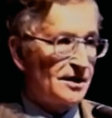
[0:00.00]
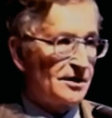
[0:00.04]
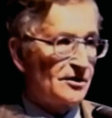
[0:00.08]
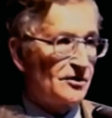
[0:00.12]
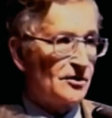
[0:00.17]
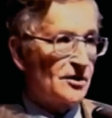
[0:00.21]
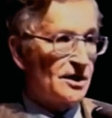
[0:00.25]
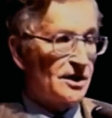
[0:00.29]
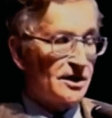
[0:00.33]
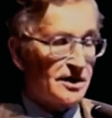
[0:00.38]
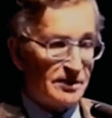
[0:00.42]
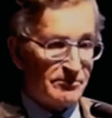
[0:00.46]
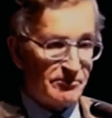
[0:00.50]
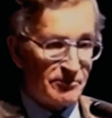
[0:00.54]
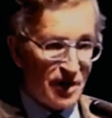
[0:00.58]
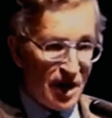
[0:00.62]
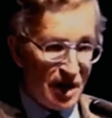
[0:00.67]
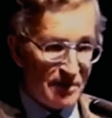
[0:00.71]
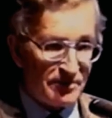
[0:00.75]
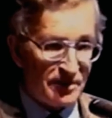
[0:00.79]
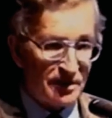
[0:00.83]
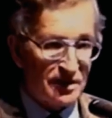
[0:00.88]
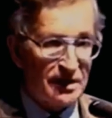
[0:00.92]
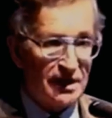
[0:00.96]
or
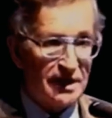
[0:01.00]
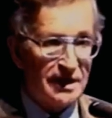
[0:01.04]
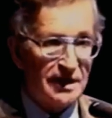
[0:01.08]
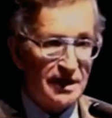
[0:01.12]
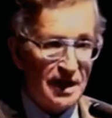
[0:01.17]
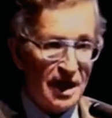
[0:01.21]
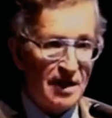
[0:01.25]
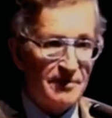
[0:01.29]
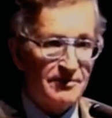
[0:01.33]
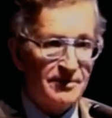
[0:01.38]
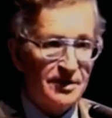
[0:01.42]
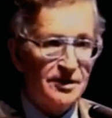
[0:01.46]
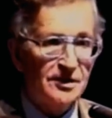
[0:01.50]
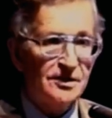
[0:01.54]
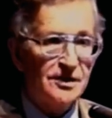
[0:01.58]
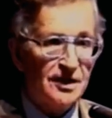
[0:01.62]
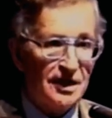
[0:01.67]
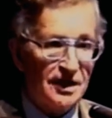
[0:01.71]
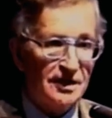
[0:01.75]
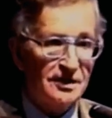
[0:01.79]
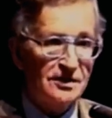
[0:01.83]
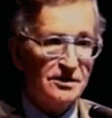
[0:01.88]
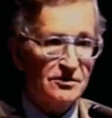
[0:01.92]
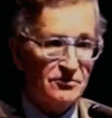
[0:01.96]
properly
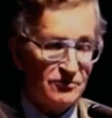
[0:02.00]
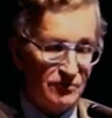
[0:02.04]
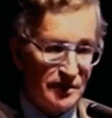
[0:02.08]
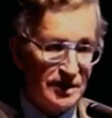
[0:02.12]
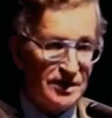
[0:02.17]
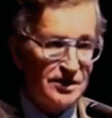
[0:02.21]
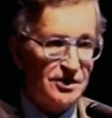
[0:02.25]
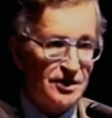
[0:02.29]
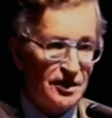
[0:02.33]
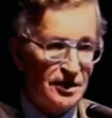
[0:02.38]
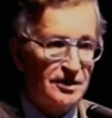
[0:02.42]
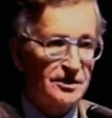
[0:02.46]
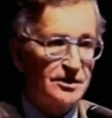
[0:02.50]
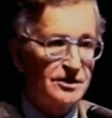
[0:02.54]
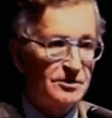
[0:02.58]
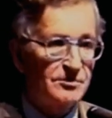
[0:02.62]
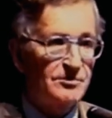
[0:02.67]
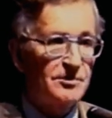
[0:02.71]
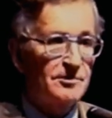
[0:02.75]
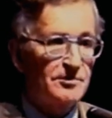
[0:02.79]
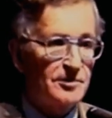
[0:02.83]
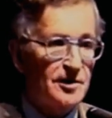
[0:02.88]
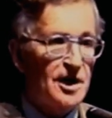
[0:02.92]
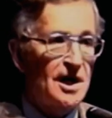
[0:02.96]
compensates, we judge
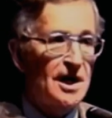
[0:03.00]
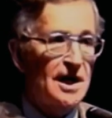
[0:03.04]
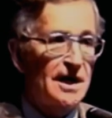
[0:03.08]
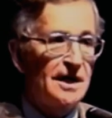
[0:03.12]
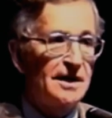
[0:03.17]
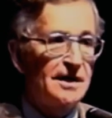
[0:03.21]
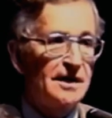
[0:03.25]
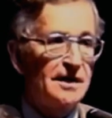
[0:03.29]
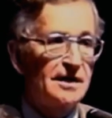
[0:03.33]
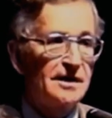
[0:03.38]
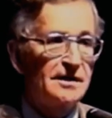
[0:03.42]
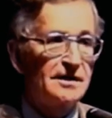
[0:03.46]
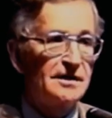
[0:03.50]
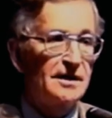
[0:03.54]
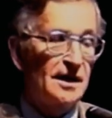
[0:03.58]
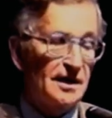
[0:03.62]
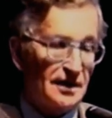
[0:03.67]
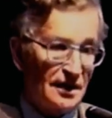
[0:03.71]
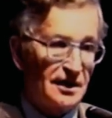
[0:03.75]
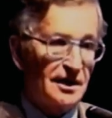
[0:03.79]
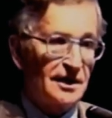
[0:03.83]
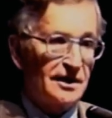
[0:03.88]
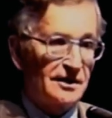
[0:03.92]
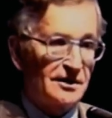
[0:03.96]
propriety,
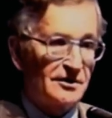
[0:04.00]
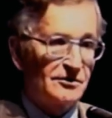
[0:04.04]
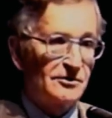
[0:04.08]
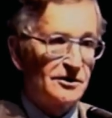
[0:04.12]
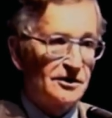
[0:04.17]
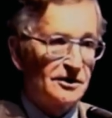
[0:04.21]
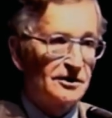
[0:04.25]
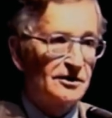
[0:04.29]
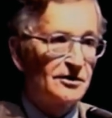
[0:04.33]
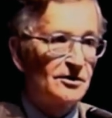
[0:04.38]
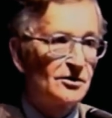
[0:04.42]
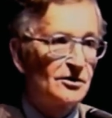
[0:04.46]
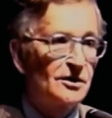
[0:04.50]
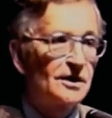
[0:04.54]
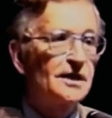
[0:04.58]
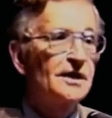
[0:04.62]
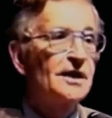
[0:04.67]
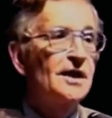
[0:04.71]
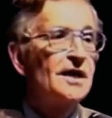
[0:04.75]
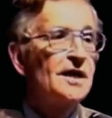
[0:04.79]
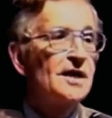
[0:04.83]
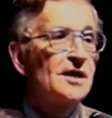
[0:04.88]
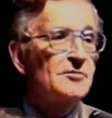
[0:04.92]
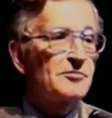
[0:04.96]
not like the World
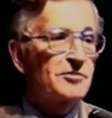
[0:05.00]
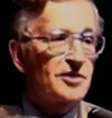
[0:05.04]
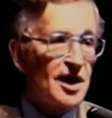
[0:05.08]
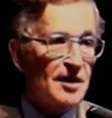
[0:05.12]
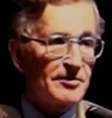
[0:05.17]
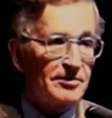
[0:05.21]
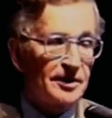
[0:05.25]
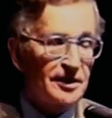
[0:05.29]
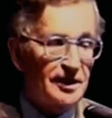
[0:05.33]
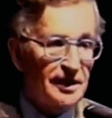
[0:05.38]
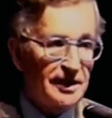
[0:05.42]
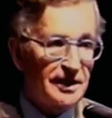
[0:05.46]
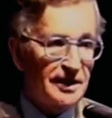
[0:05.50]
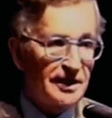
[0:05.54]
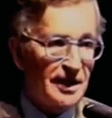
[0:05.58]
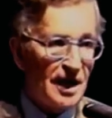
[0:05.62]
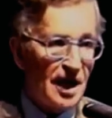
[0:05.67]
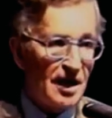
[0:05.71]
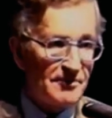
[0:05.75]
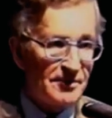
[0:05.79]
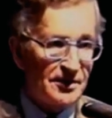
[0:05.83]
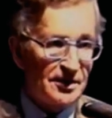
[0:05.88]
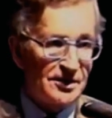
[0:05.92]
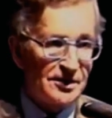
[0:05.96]
Court, properly
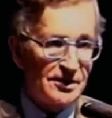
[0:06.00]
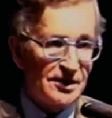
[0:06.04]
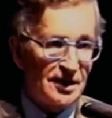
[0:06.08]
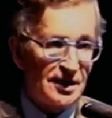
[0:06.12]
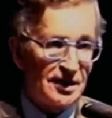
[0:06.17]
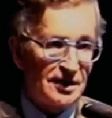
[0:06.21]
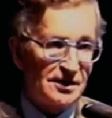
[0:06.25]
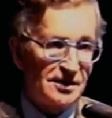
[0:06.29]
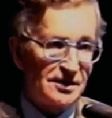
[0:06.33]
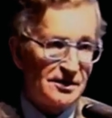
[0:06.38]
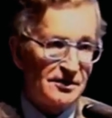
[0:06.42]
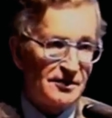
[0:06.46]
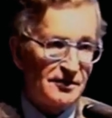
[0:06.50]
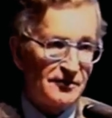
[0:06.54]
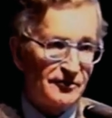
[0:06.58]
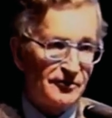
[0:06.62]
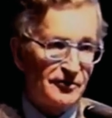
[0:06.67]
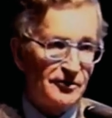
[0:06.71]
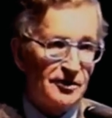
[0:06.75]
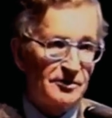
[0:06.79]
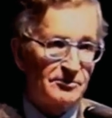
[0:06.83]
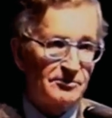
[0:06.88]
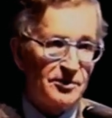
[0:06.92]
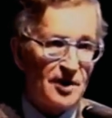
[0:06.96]
compensates
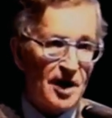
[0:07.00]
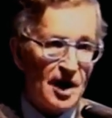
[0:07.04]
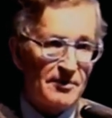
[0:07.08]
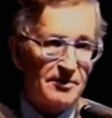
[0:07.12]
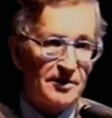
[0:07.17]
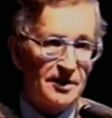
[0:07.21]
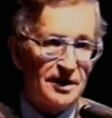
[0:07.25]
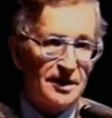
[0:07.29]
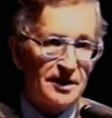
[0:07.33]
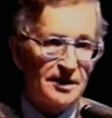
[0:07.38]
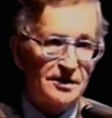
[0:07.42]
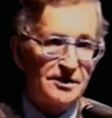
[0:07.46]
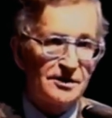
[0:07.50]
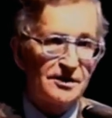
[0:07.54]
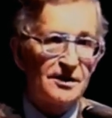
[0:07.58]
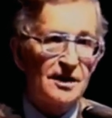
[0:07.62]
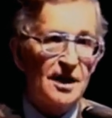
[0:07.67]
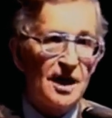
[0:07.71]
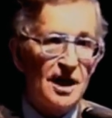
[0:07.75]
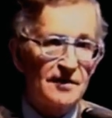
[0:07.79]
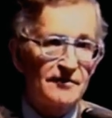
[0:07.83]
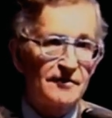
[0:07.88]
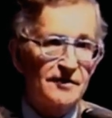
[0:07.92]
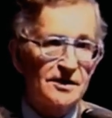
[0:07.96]
for properties
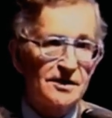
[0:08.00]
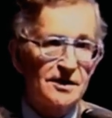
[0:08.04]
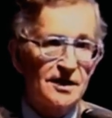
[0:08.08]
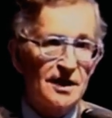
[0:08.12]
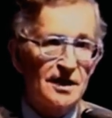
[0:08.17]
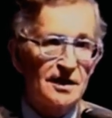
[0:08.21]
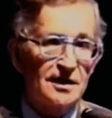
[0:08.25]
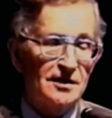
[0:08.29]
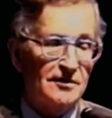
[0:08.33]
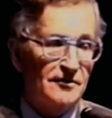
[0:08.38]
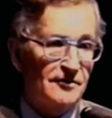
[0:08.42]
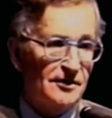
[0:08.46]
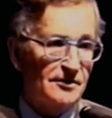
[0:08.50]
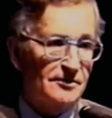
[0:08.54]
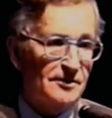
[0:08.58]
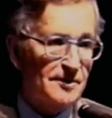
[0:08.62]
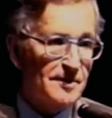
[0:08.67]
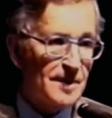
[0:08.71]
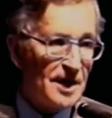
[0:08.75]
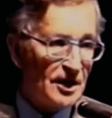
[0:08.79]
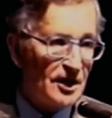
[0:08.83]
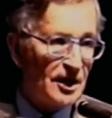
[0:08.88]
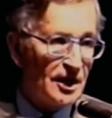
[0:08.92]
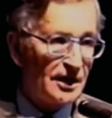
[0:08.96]
confiscated from
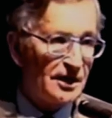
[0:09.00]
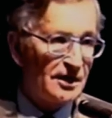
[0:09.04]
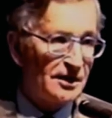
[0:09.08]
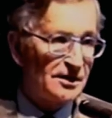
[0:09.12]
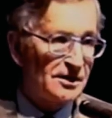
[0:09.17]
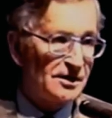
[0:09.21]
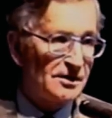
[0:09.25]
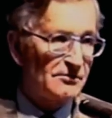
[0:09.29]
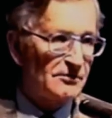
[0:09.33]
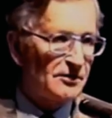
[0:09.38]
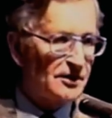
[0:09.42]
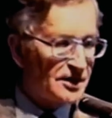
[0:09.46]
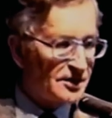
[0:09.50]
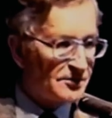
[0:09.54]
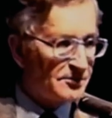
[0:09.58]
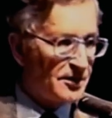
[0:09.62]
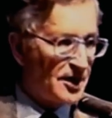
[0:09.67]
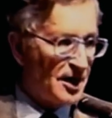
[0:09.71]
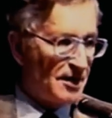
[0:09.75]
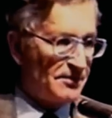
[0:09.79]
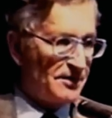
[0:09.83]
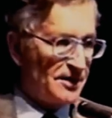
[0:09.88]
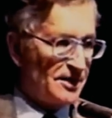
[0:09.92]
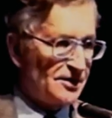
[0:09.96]
Americans. What is
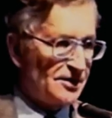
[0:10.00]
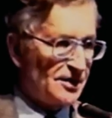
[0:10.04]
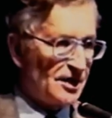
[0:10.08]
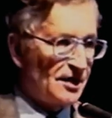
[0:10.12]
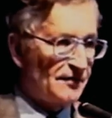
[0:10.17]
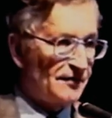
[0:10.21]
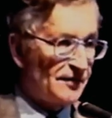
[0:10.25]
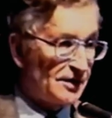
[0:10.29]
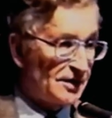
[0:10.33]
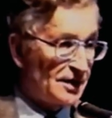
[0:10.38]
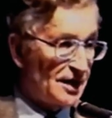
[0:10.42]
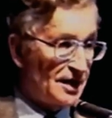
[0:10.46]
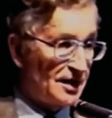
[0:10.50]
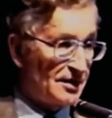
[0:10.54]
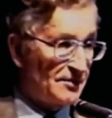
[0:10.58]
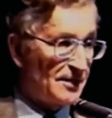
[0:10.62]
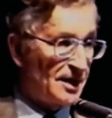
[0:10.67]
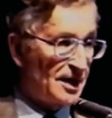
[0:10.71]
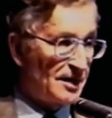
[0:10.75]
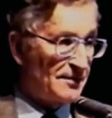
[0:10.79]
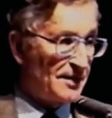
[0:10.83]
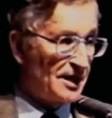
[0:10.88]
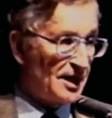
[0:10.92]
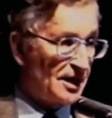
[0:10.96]
properties confiscated
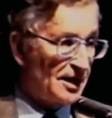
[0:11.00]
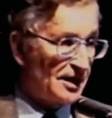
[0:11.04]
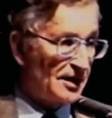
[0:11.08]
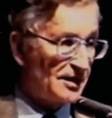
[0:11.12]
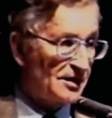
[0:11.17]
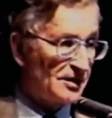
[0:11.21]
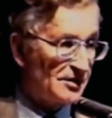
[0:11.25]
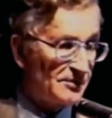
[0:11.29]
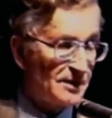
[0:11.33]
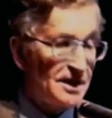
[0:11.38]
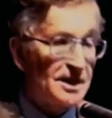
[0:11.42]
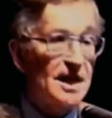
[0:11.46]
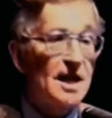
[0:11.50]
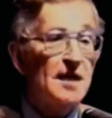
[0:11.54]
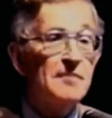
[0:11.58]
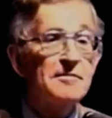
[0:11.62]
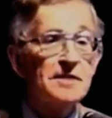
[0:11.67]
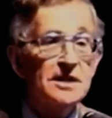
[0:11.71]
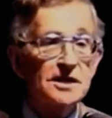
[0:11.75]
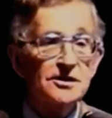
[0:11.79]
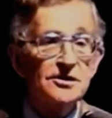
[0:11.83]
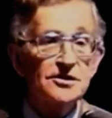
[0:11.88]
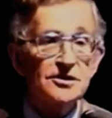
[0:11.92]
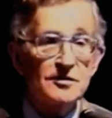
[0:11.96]
by Americans mean? That
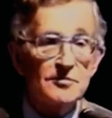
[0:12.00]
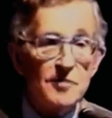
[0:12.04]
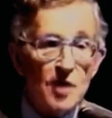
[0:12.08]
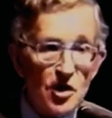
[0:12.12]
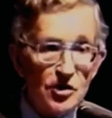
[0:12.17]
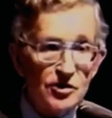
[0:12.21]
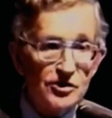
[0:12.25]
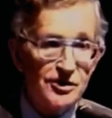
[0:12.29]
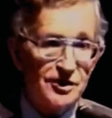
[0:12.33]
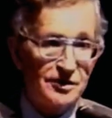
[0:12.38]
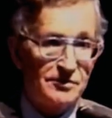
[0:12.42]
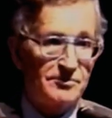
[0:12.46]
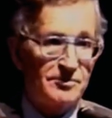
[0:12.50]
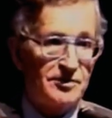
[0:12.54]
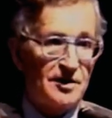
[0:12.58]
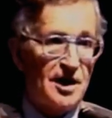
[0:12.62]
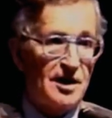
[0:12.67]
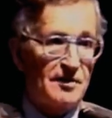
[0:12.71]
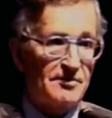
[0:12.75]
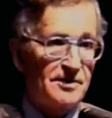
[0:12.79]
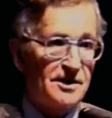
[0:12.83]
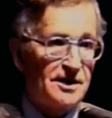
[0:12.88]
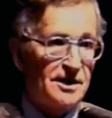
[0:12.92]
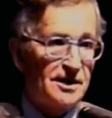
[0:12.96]
means Somoza
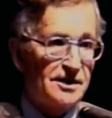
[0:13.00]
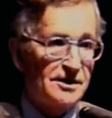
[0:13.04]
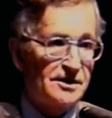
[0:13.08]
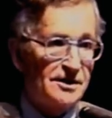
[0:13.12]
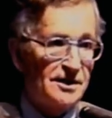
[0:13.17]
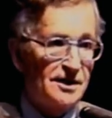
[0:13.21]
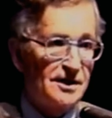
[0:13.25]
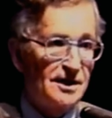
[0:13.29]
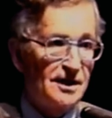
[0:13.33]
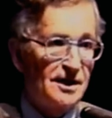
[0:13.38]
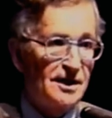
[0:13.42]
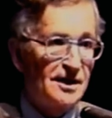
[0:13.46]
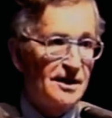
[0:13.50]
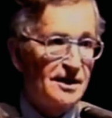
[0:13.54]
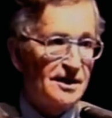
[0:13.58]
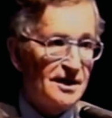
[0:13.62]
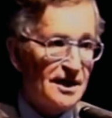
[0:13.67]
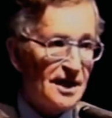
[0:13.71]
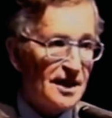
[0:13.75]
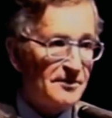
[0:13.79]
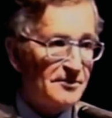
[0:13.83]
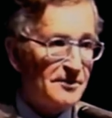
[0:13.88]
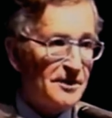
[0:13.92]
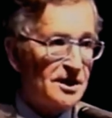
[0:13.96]
properties.
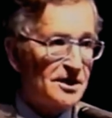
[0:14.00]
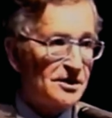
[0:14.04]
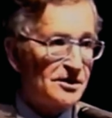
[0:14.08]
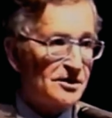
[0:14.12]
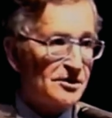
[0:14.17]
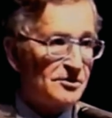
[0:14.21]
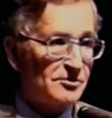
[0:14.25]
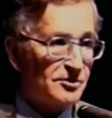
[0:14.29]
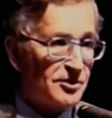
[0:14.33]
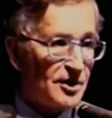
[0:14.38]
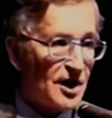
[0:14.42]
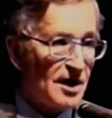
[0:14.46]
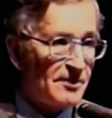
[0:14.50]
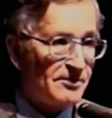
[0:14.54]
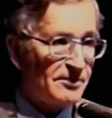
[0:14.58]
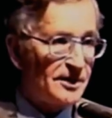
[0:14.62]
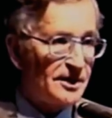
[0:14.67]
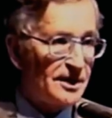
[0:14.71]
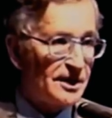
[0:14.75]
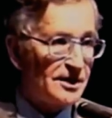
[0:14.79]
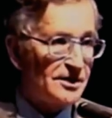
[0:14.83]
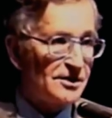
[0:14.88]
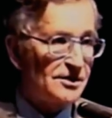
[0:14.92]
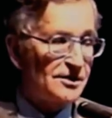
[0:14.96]
That means
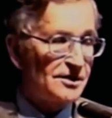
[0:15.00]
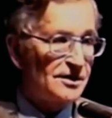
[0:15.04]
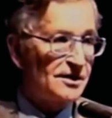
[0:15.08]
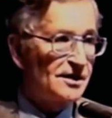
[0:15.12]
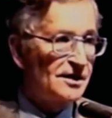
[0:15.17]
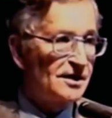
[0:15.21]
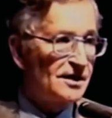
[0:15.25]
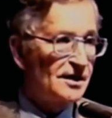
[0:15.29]
properties